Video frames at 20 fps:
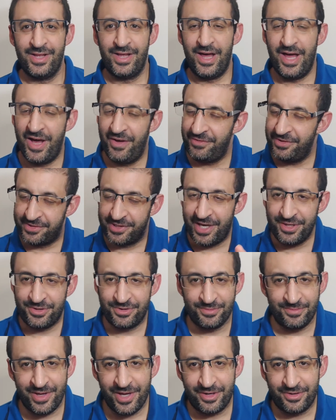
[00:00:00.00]
I have decided
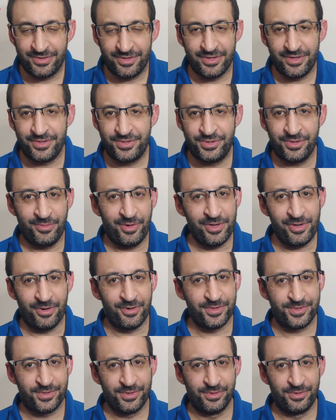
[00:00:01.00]
to make a summary
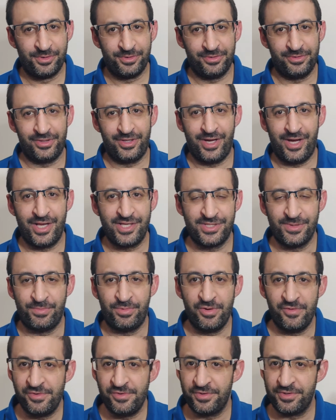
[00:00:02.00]
also as the
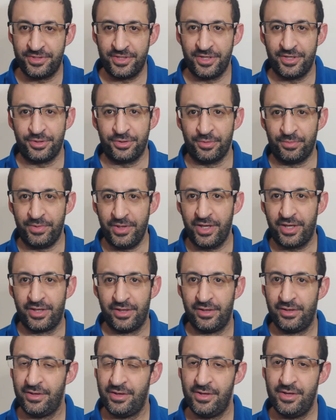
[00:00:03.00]
previous
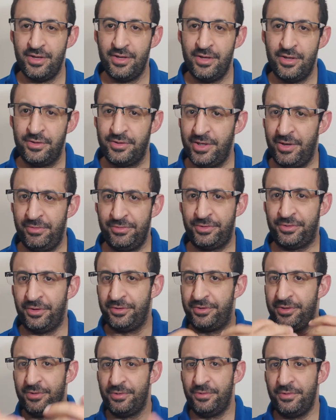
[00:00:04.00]
topic. I will
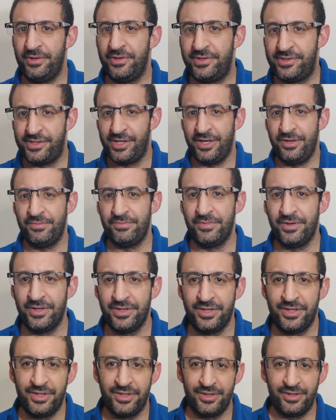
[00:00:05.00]
continue with same
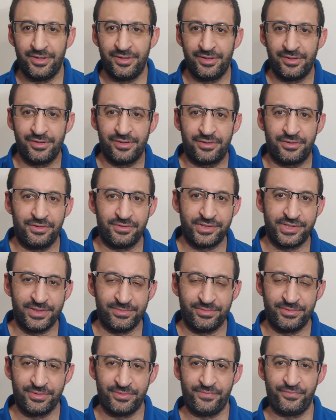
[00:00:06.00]

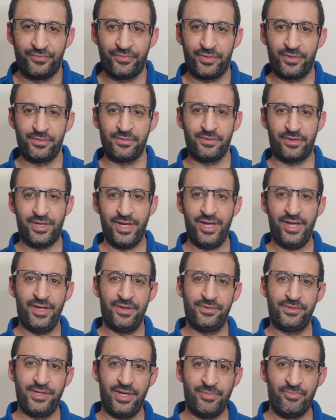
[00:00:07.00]
concept.
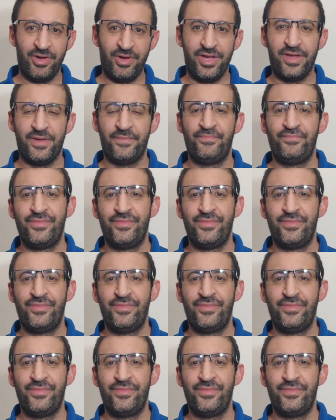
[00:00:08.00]
Okay, same way.